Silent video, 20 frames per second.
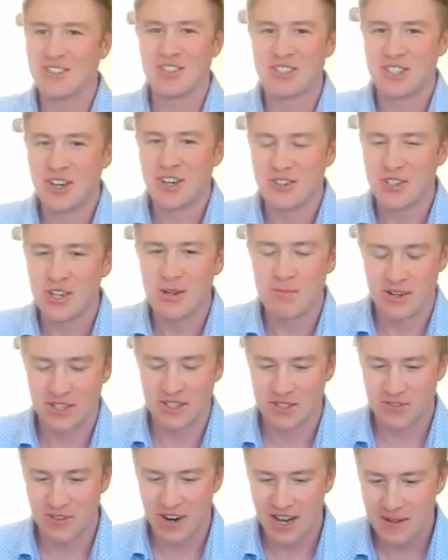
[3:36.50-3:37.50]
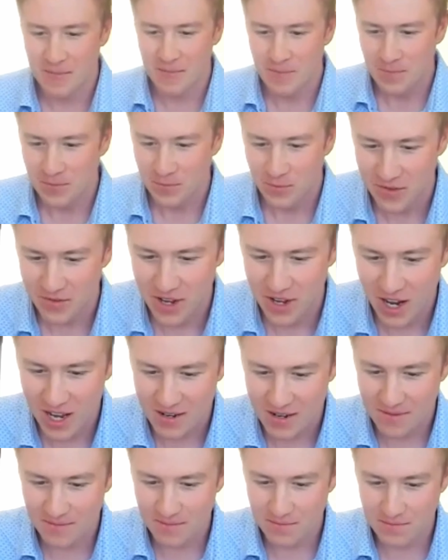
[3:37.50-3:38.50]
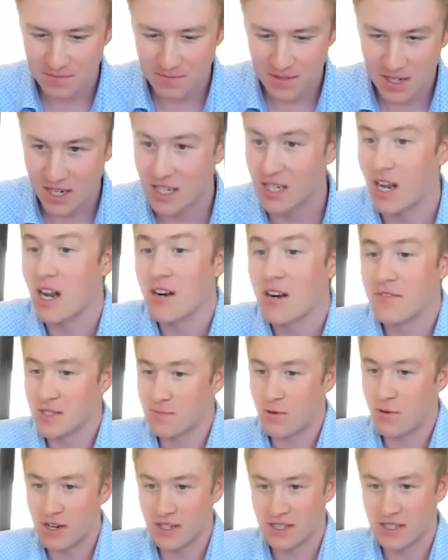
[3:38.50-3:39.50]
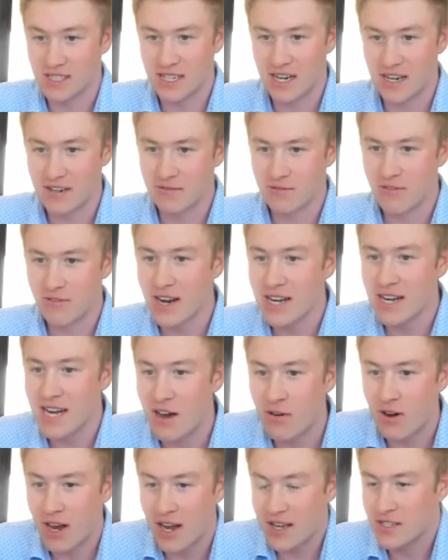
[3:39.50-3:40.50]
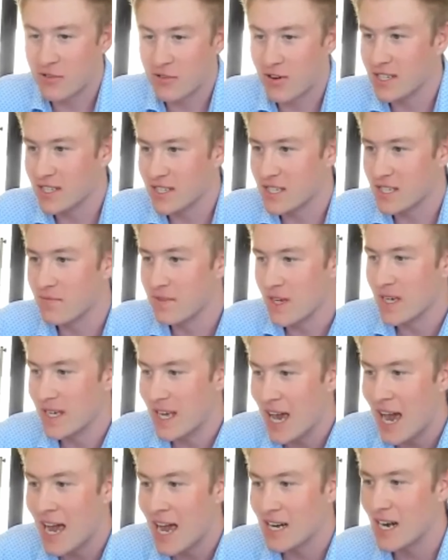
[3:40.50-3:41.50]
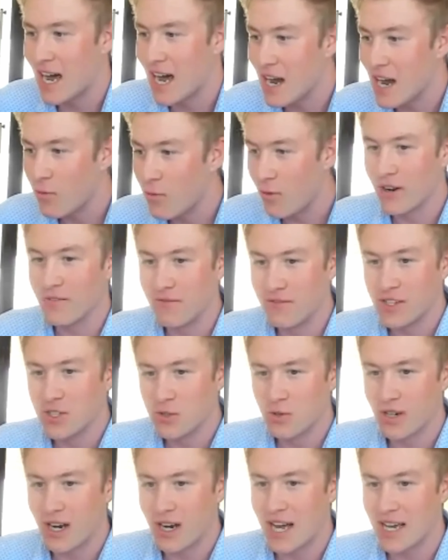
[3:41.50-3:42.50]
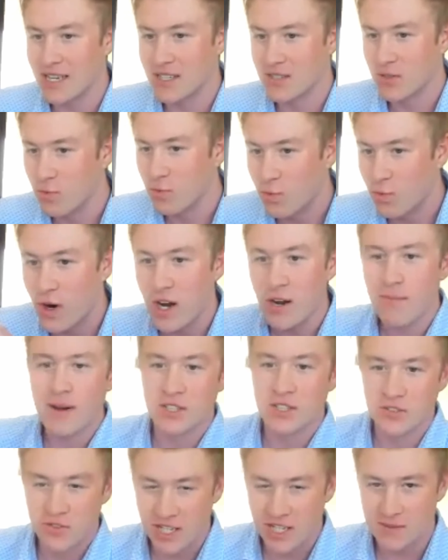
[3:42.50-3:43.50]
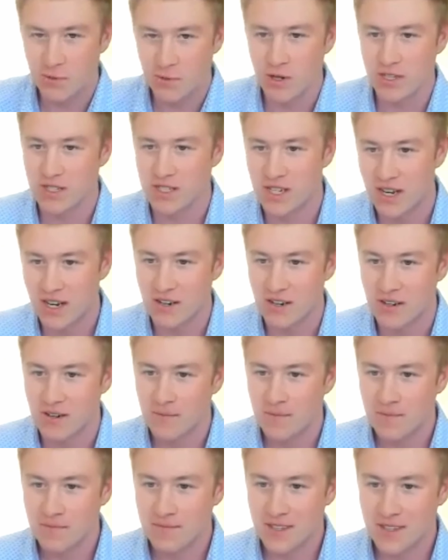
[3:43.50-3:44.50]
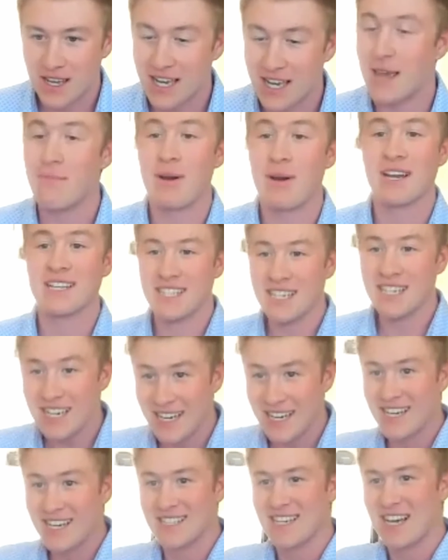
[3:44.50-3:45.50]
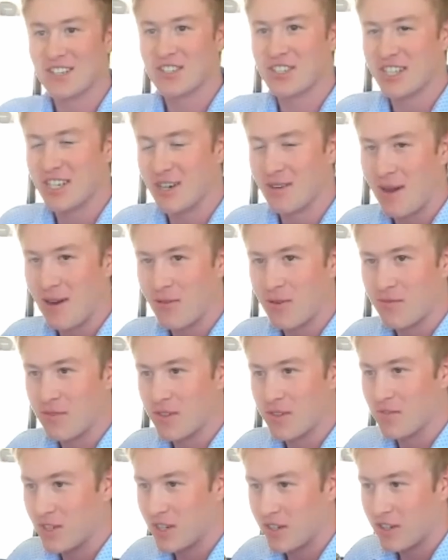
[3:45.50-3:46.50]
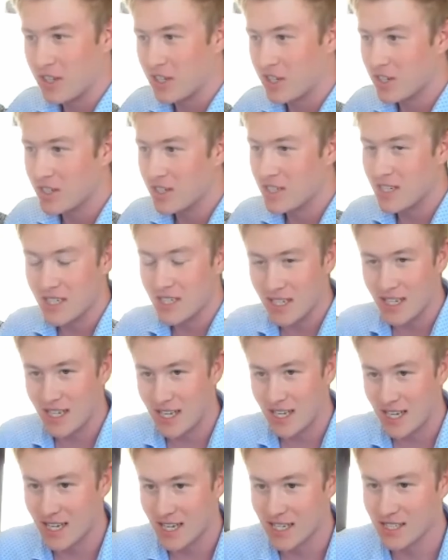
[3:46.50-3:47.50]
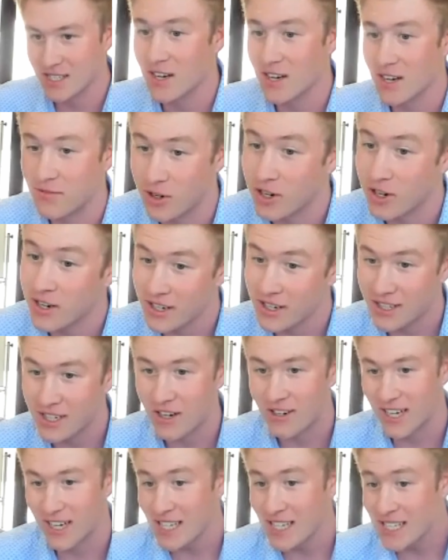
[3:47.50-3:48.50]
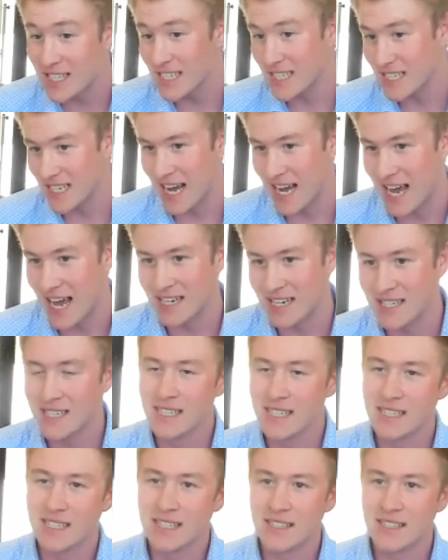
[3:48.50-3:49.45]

are just so numerous, right? We've got a lot of it's product design. Right now, I create something in CAD and I want to visualize where my stress points are. And MIT has actually come out with a really good software called Instant CAD,